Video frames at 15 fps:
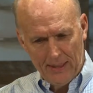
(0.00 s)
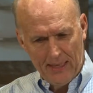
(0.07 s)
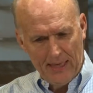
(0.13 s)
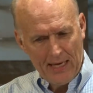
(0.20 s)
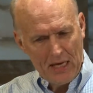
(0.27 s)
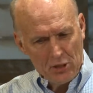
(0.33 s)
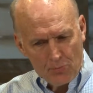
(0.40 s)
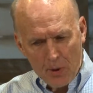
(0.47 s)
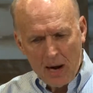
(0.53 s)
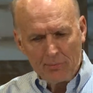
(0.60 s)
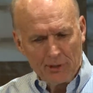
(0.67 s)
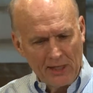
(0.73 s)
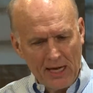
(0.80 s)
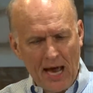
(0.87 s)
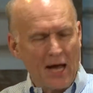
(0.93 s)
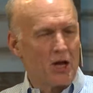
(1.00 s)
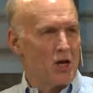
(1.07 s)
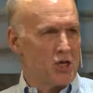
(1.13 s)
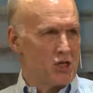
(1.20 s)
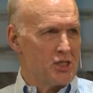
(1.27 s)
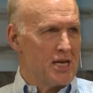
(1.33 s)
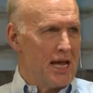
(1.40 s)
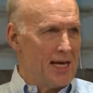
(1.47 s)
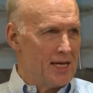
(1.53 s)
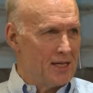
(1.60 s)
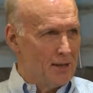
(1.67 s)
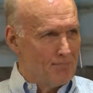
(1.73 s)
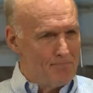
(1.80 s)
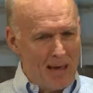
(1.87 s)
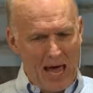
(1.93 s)
He's probably not going to stay in the
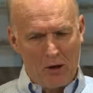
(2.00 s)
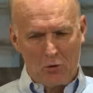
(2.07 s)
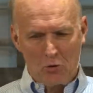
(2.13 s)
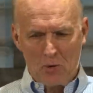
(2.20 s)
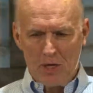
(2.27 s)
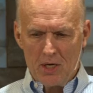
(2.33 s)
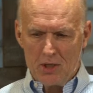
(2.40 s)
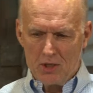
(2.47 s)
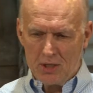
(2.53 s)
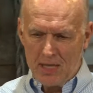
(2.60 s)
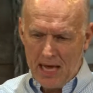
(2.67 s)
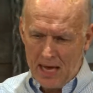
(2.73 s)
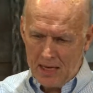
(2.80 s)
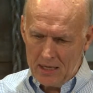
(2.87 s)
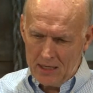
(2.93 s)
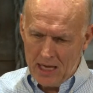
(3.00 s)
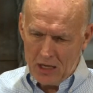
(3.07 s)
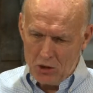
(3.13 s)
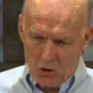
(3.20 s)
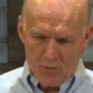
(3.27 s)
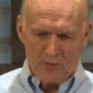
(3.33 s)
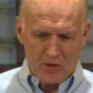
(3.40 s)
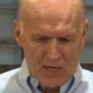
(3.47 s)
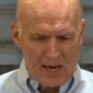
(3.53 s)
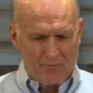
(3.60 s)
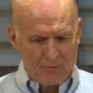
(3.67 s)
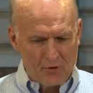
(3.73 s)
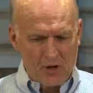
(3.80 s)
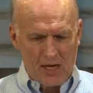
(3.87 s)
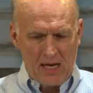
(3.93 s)
boundaries that you've set
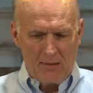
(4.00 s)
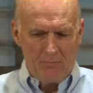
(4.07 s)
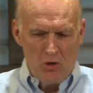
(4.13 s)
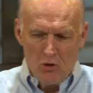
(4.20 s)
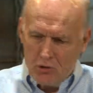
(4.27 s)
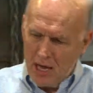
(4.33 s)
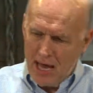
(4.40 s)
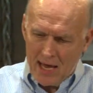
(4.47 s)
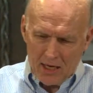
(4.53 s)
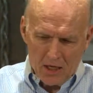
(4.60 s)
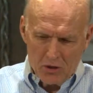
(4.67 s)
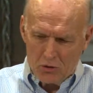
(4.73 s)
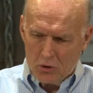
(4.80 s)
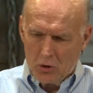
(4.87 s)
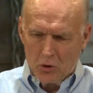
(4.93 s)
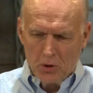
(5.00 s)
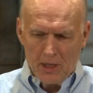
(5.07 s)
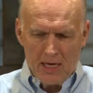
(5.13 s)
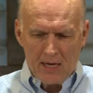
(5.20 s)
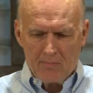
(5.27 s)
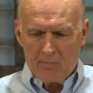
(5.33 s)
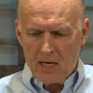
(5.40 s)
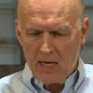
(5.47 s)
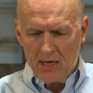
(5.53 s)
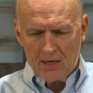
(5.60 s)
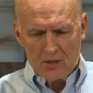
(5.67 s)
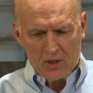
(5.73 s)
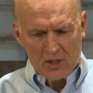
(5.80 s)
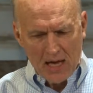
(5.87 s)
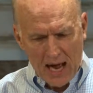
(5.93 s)
for him. You can't control him. He
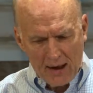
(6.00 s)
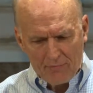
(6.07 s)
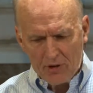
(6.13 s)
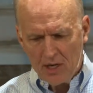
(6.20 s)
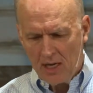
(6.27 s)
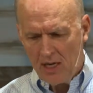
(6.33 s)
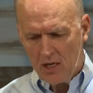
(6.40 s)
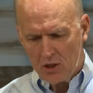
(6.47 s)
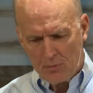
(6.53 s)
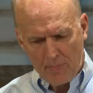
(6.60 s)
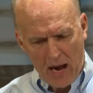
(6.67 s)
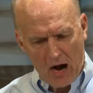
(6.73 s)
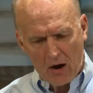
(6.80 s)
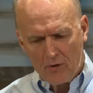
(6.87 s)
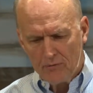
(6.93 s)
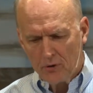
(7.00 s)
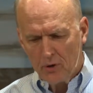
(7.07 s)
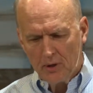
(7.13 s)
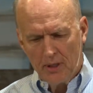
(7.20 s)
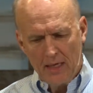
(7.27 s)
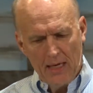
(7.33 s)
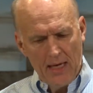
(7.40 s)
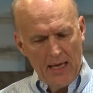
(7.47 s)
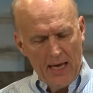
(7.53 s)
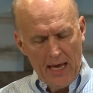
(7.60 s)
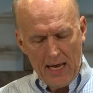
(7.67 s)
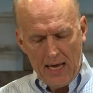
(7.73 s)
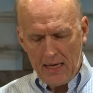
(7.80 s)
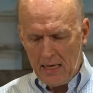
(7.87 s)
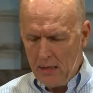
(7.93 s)
is sovereign. He is powerful.
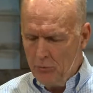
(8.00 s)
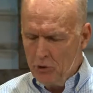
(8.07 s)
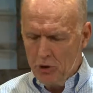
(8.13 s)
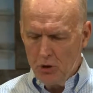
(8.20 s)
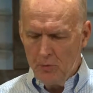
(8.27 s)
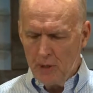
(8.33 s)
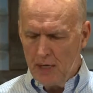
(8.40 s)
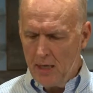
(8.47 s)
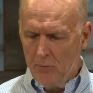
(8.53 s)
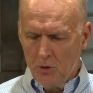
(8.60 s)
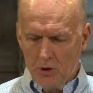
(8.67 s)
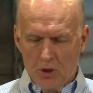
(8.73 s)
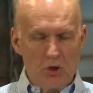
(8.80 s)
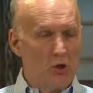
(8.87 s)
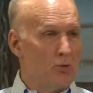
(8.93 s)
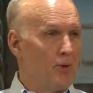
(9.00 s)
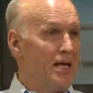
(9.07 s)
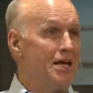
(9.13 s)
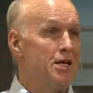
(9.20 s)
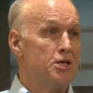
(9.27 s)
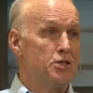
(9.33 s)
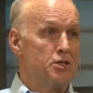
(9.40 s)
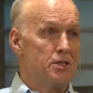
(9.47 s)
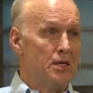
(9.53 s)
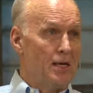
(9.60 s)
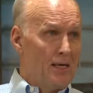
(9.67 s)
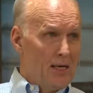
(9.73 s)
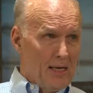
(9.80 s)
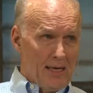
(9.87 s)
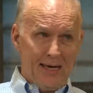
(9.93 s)
And he will do what he will do. He is
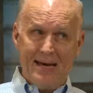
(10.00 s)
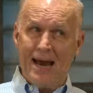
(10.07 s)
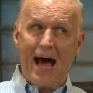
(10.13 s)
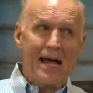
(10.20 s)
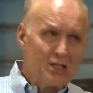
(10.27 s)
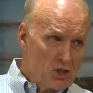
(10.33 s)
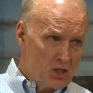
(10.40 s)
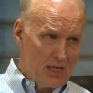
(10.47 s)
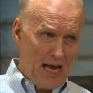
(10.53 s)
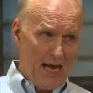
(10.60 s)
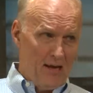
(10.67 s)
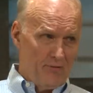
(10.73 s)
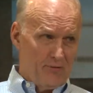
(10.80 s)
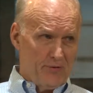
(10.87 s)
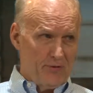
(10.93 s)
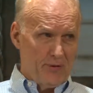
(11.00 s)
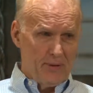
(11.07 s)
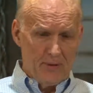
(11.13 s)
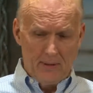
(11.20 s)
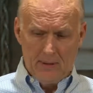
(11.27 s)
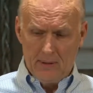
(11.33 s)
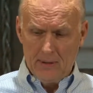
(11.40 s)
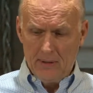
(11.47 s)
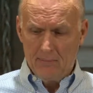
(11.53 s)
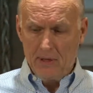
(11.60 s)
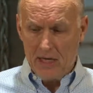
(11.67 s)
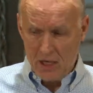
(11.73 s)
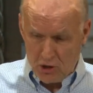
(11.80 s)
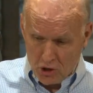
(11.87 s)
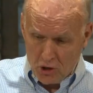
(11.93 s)
not safe, but
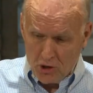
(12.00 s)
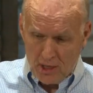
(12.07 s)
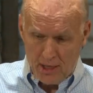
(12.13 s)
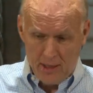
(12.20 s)
he's good.